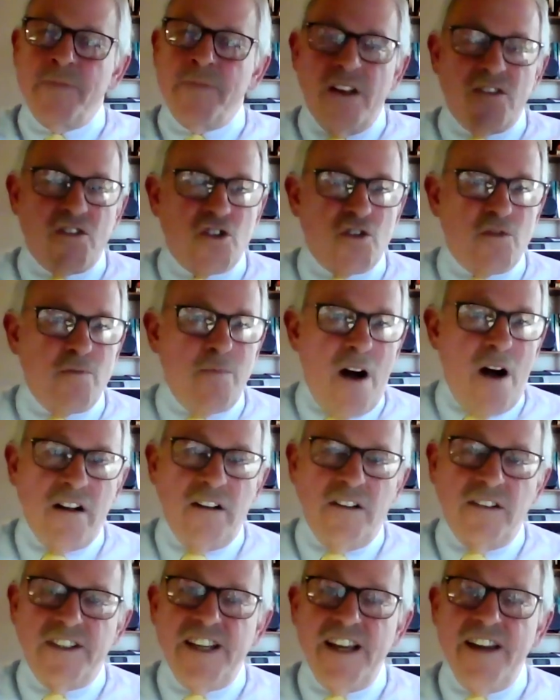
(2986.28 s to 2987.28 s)

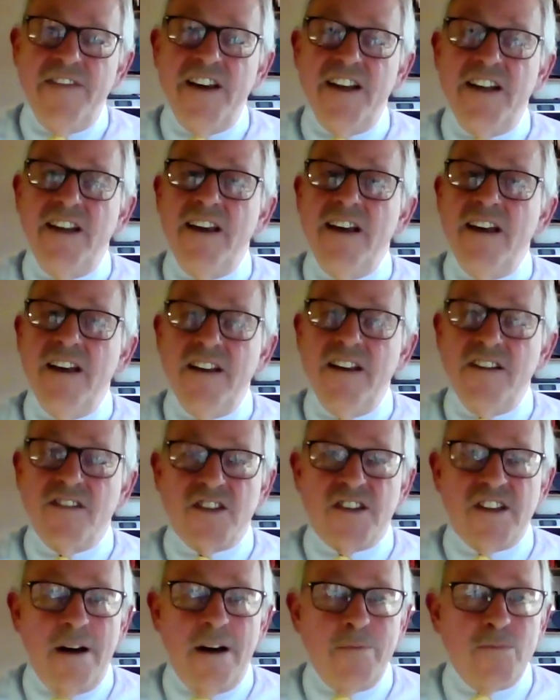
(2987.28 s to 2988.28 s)
smuggled DVDs,
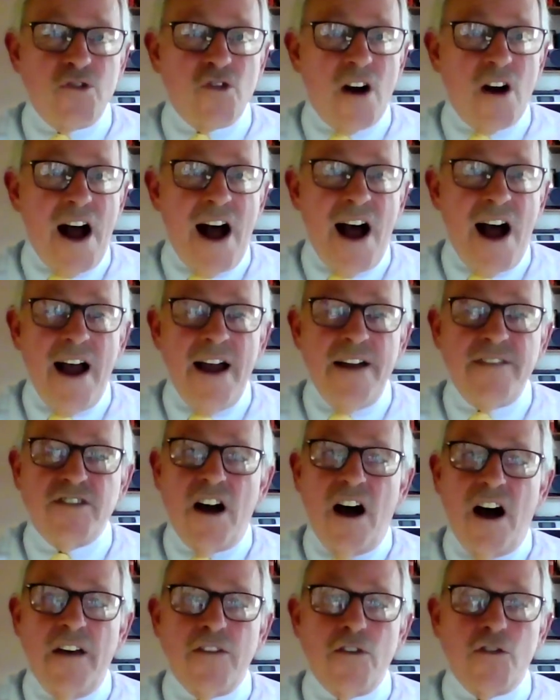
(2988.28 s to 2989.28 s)
thumb drives,
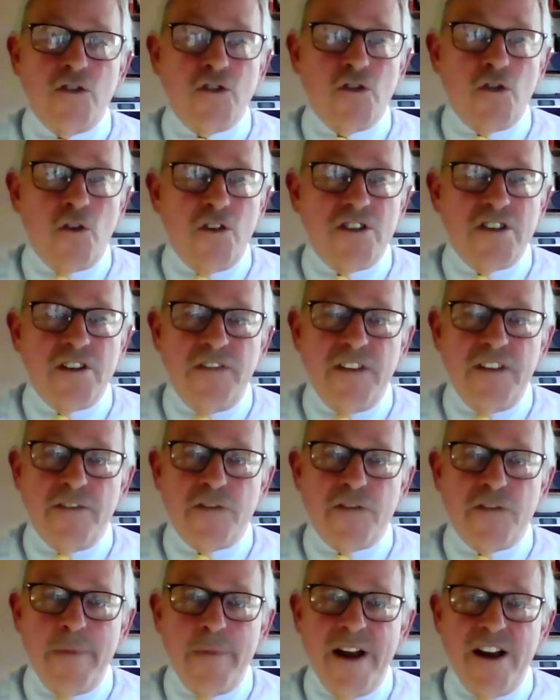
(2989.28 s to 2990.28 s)
other sorts of
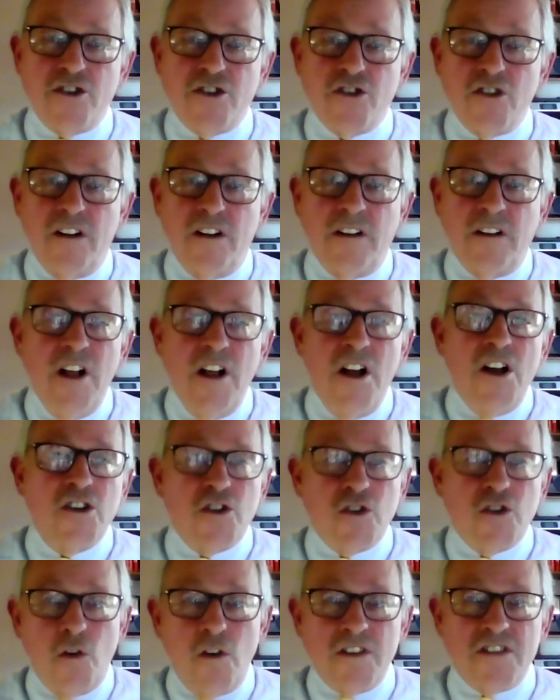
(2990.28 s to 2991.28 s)
informational
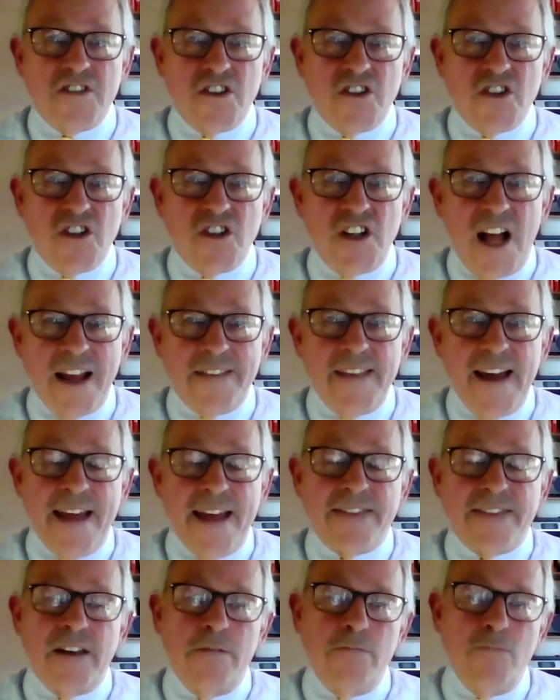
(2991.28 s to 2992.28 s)
sources like
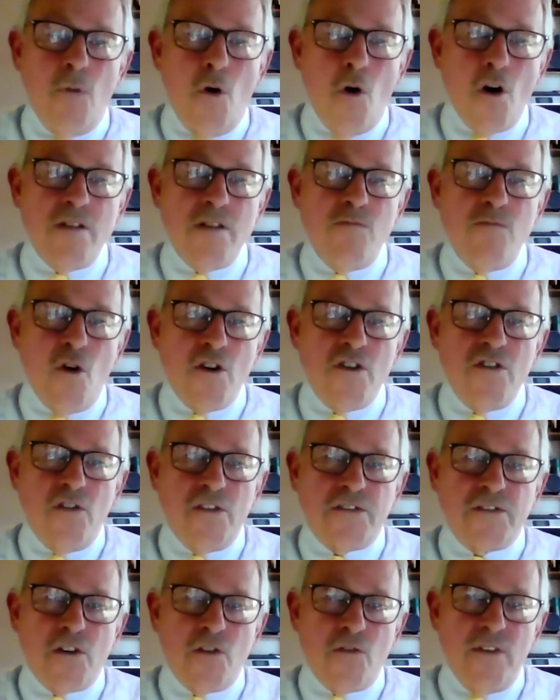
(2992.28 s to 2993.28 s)
that, that more and more
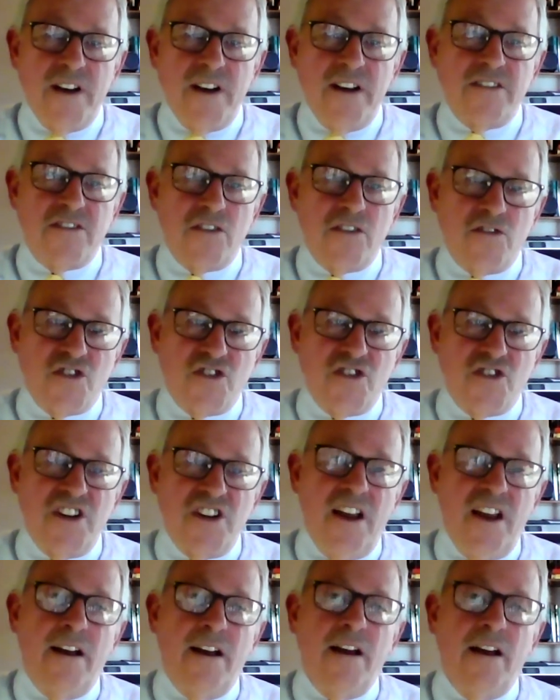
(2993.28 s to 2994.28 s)
North Koreans are
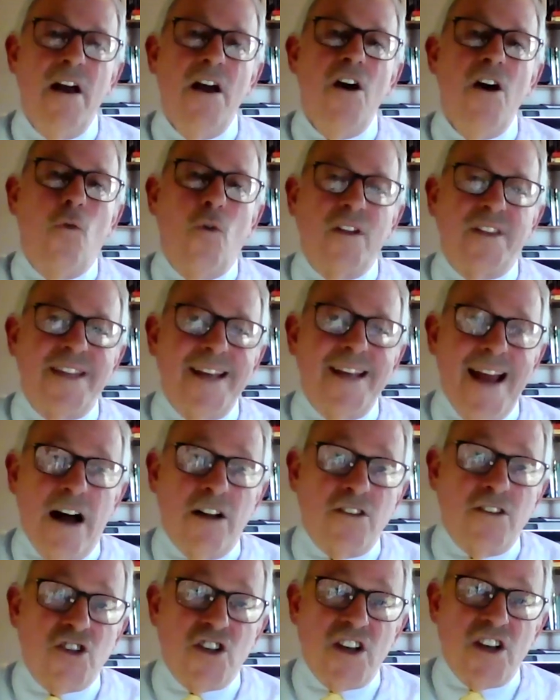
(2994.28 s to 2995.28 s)
seeing what the
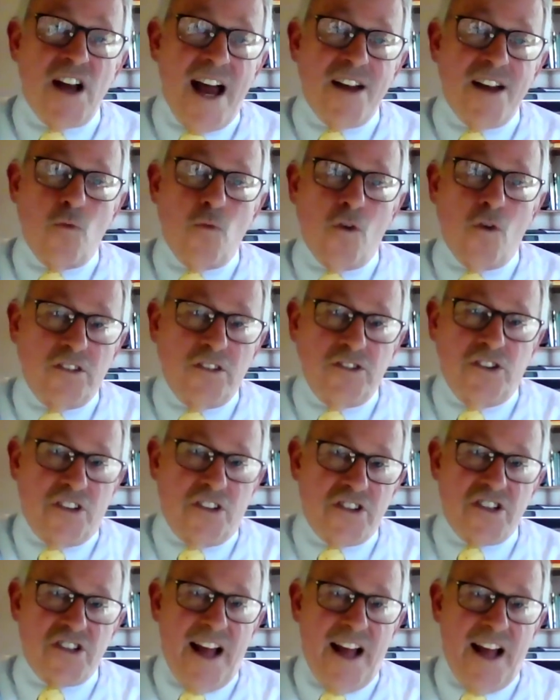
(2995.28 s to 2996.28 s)
outside world
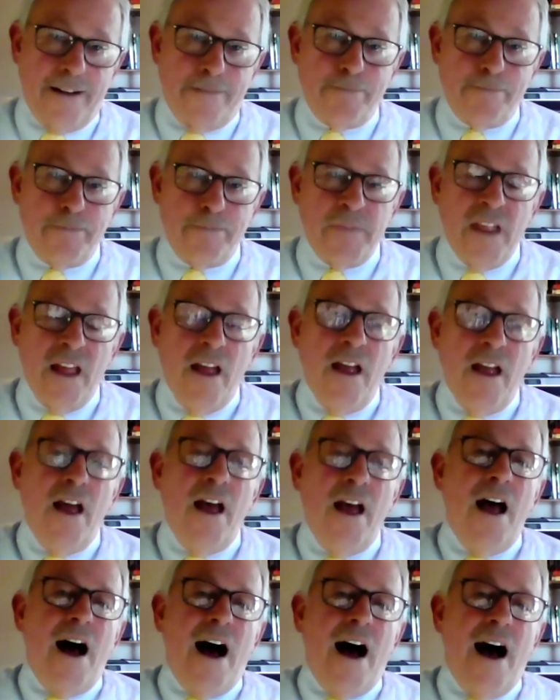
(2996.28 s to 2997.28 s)
looks like.
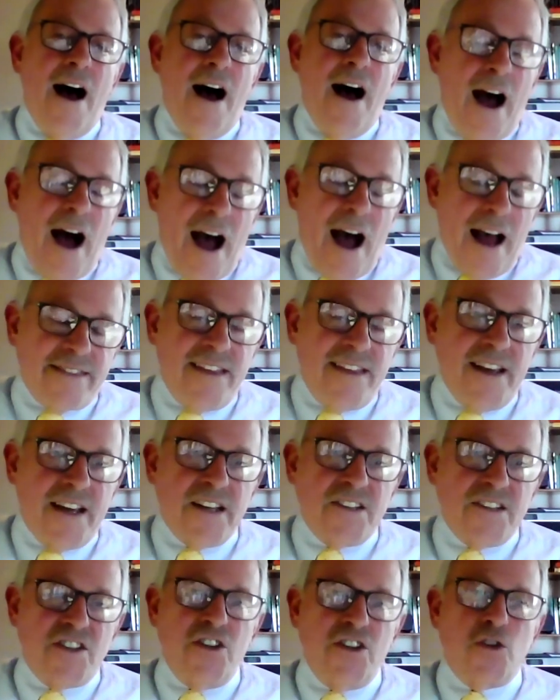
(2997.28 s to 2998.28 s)
I think
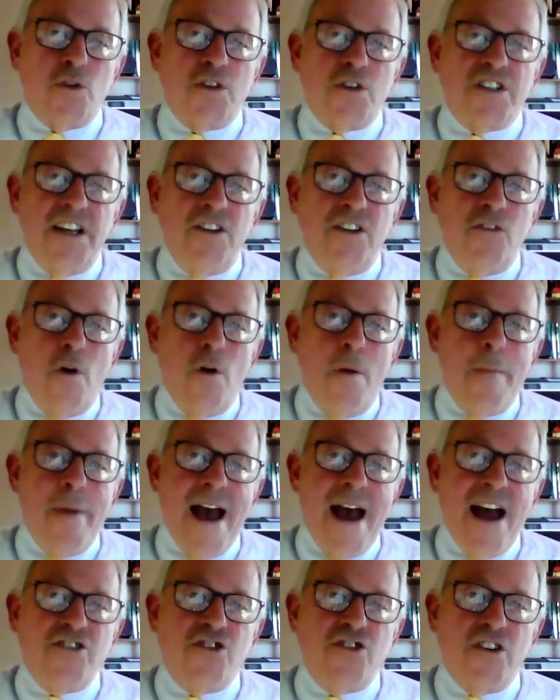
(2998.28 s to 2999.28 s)
it's interesting to
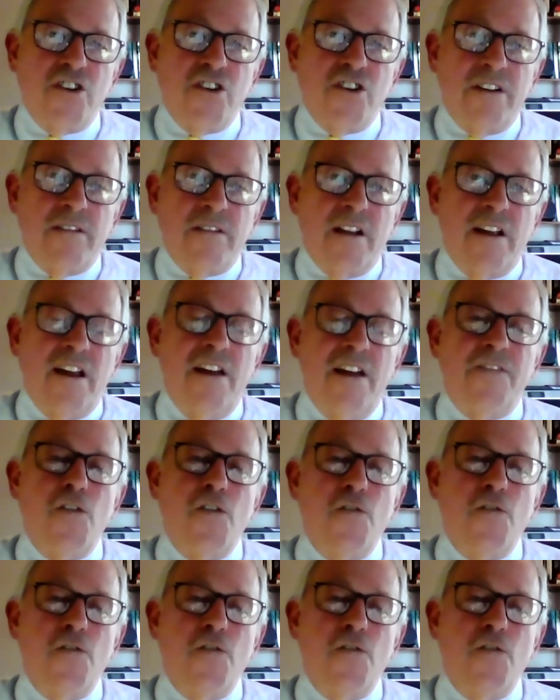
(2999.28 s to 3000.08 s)
imagine if you